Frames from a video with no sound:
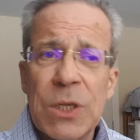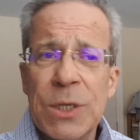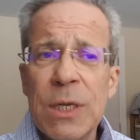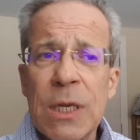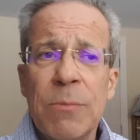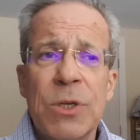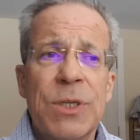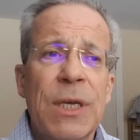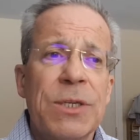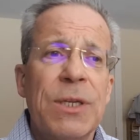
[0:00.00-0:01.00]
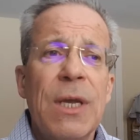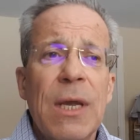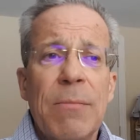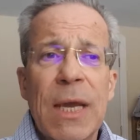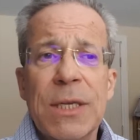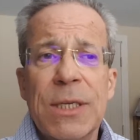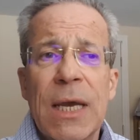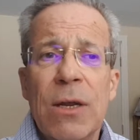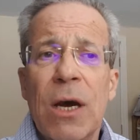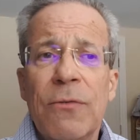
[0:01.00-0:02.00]
SID number 6, banks
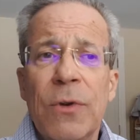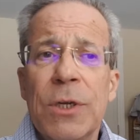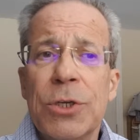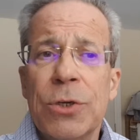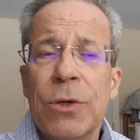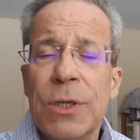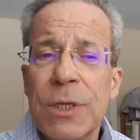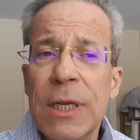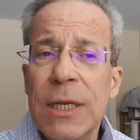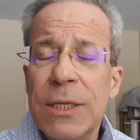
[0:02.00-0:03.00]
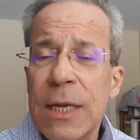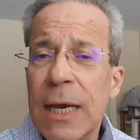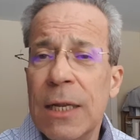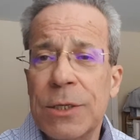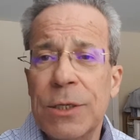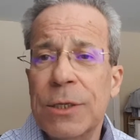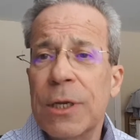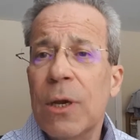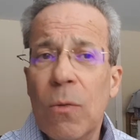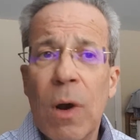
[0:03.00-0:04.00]
can't offer insurance needs analysis.
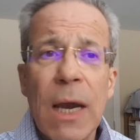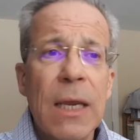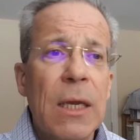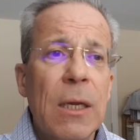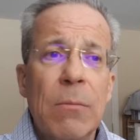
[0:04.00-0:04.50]
Why?